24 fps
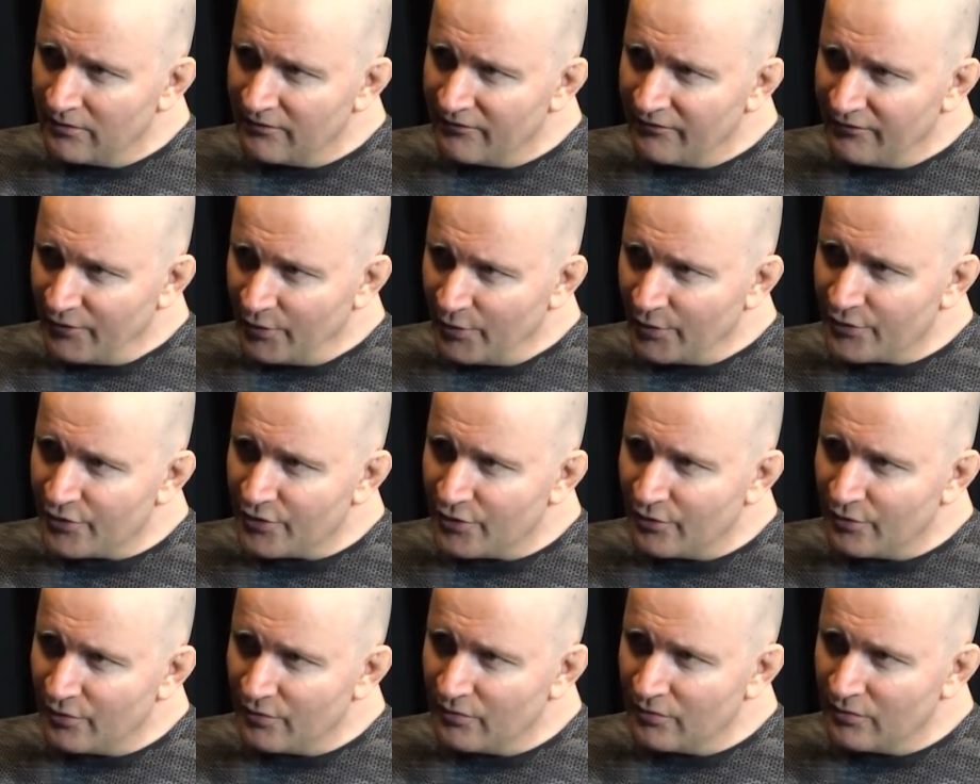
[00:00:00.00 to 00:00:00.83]

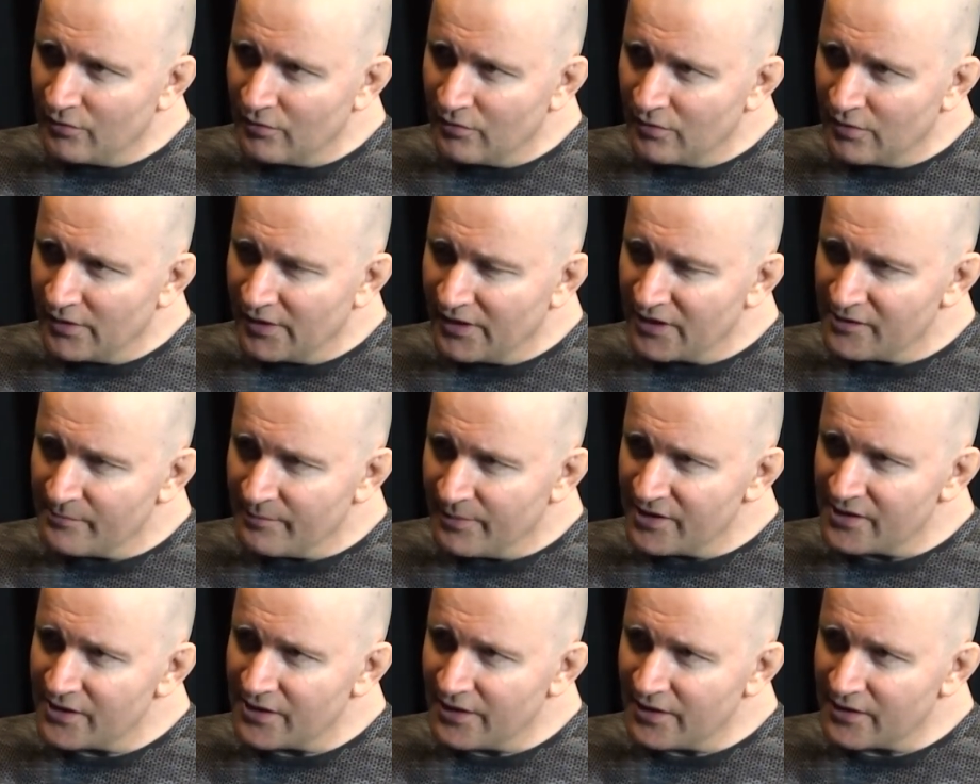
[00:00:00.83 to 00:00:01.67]
virtue is
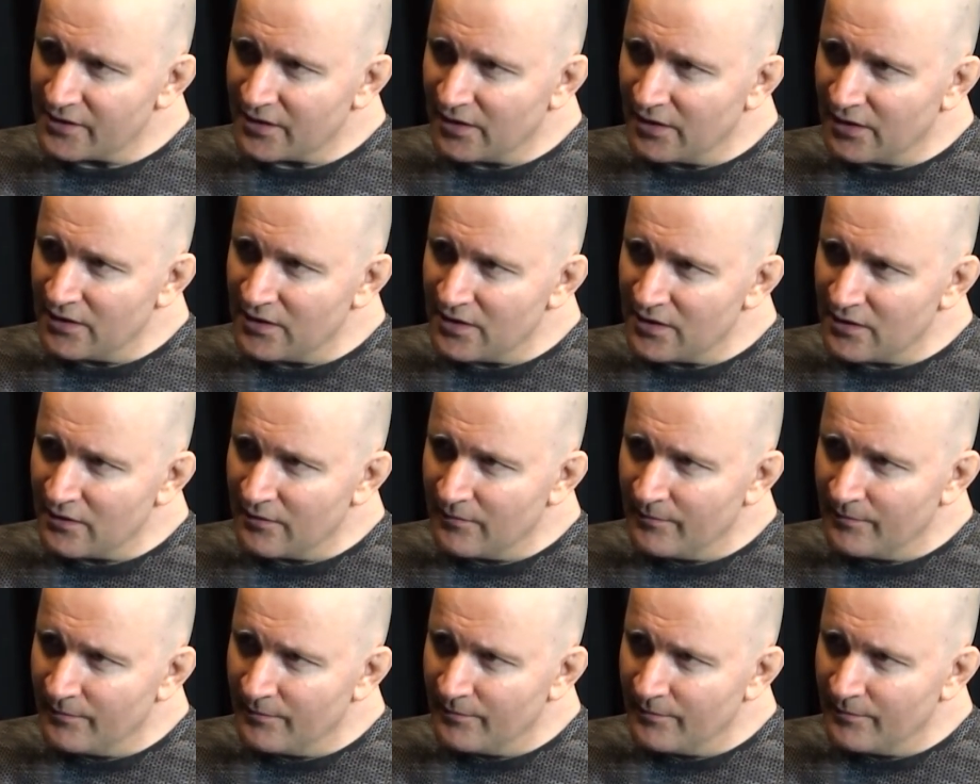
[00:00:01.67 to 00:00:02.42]
persistence.